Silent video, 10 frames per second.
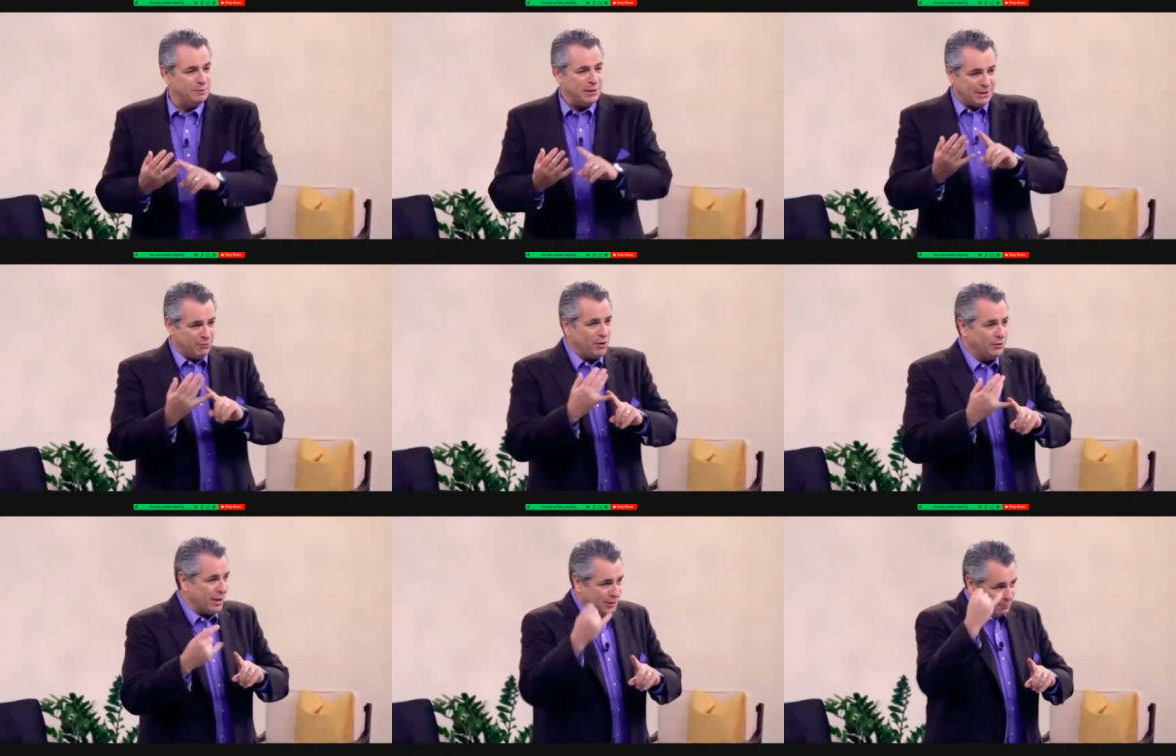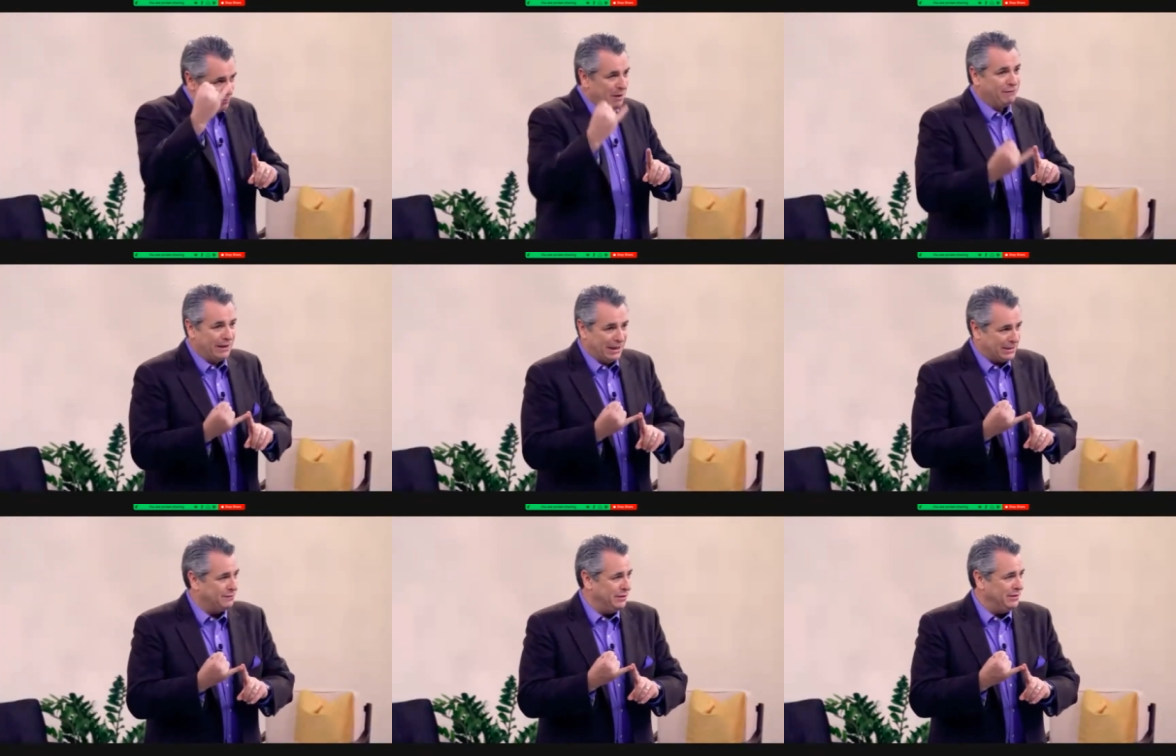speak, and Rohn talked about my
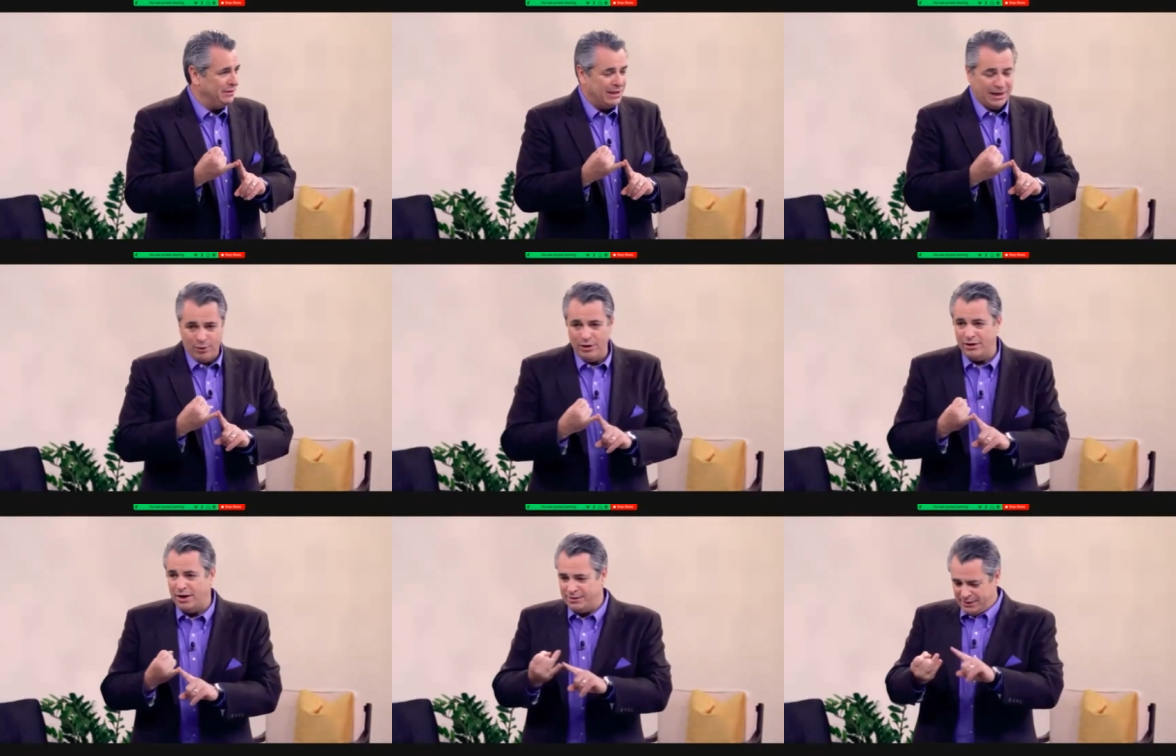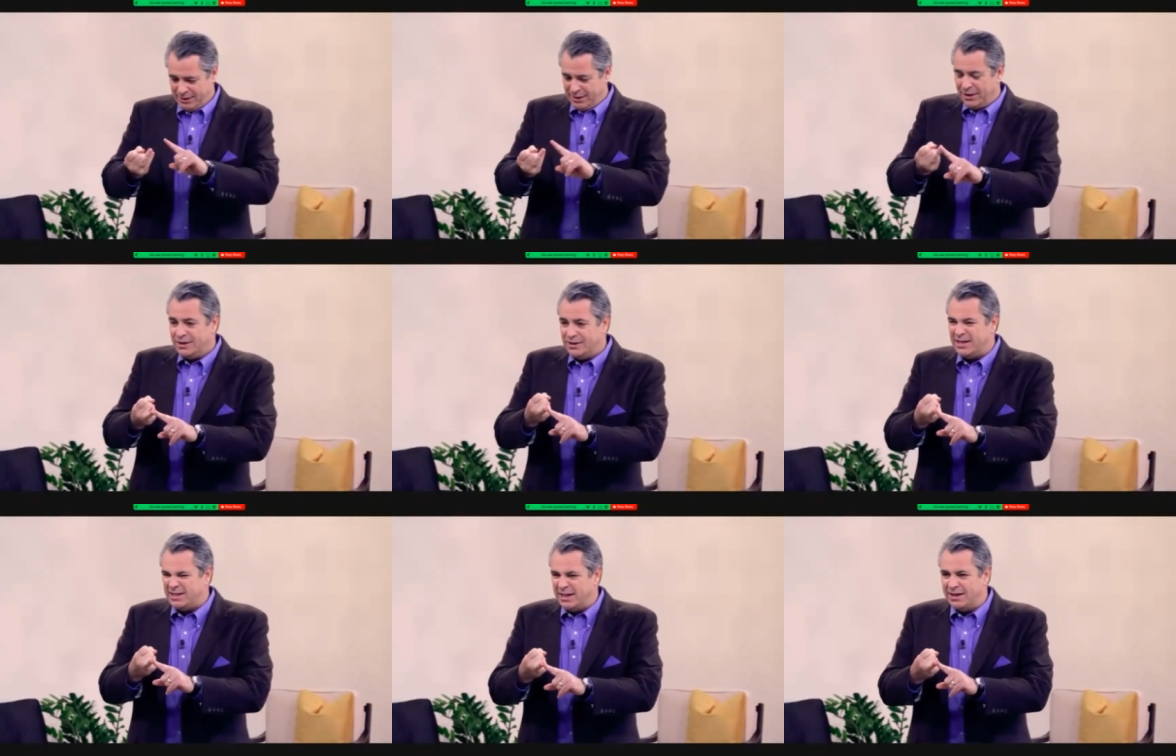philosophy and how I thought.
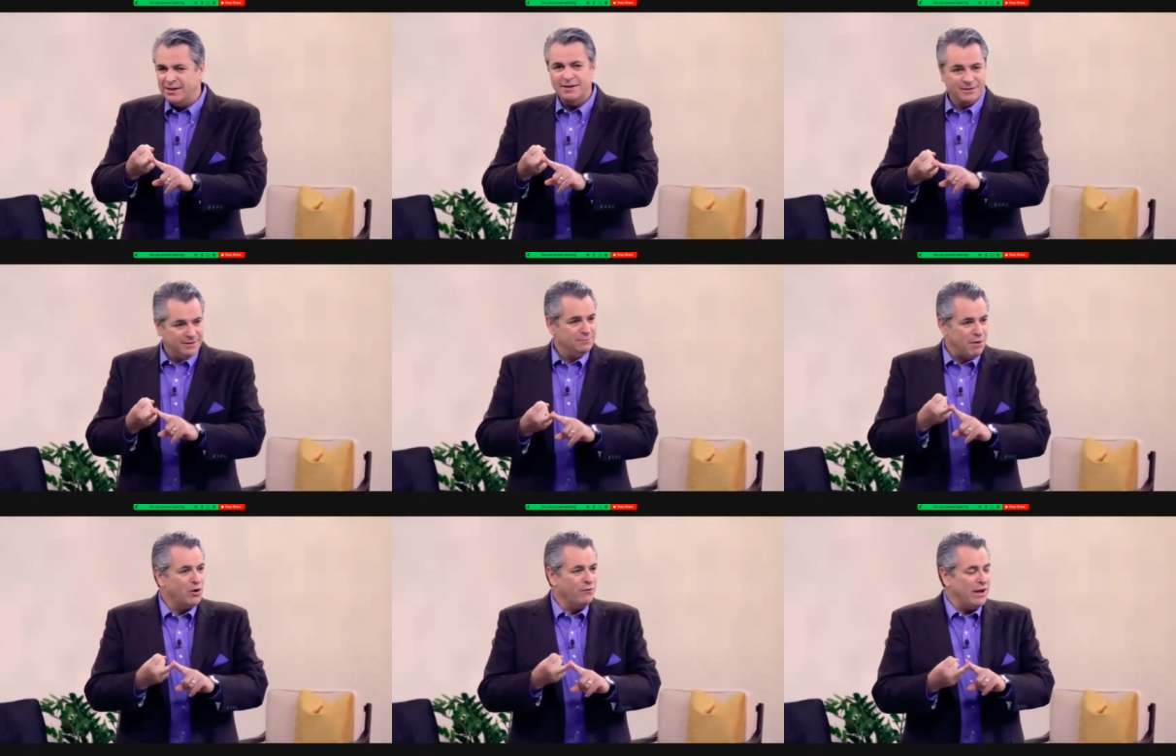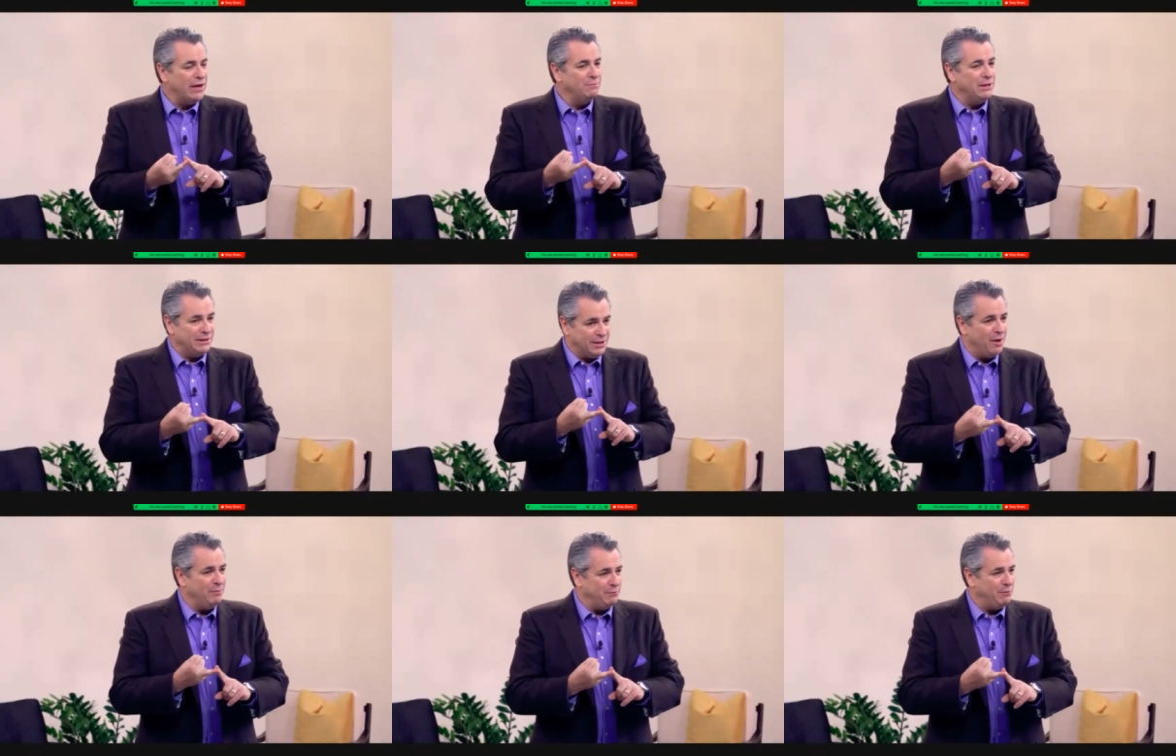Zig Ziglar motivated me and
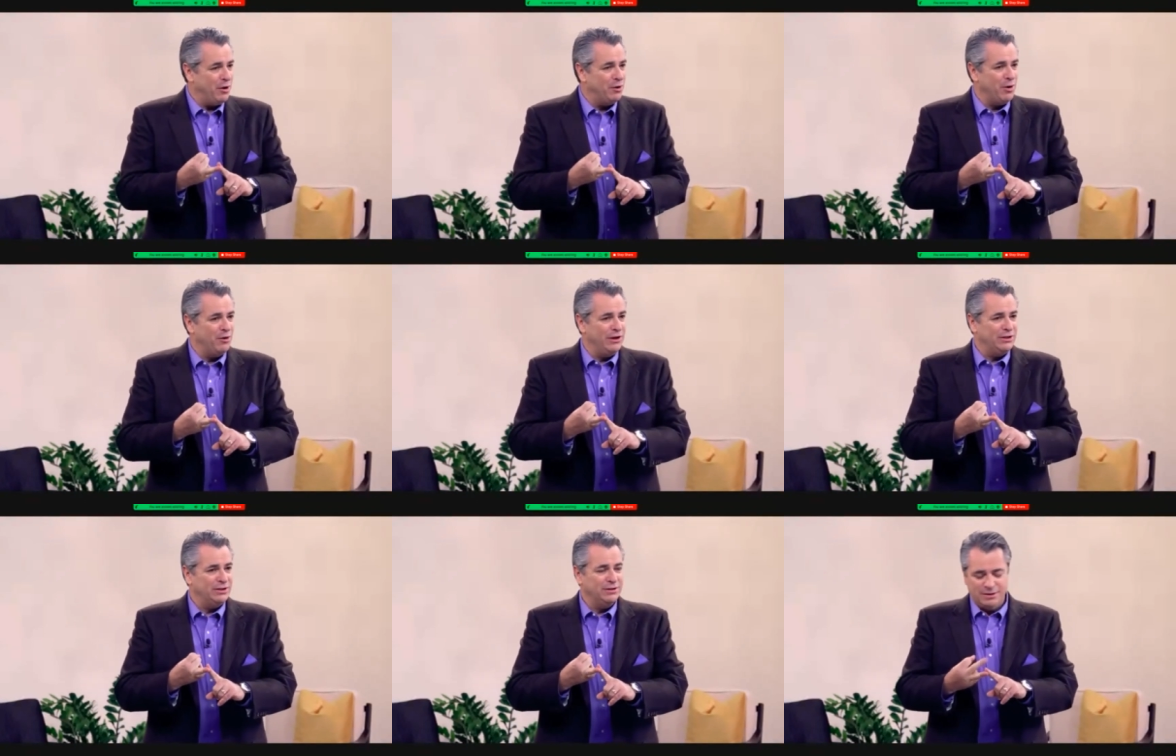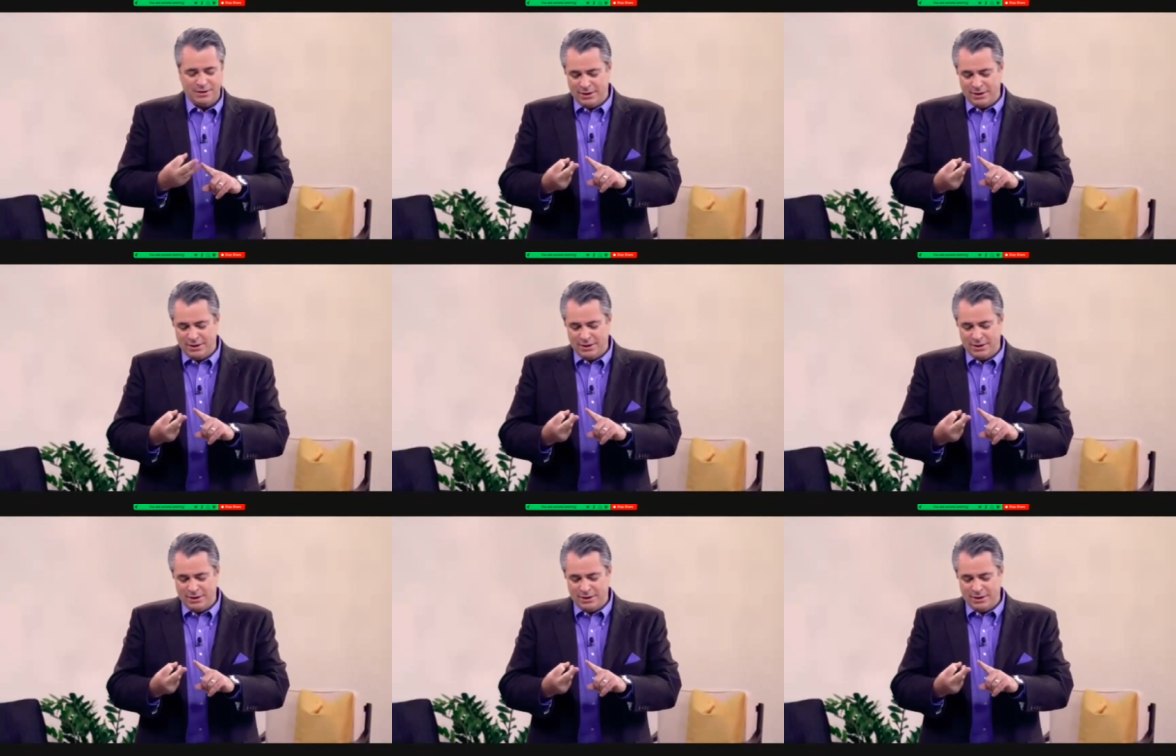taught me the power of motivation.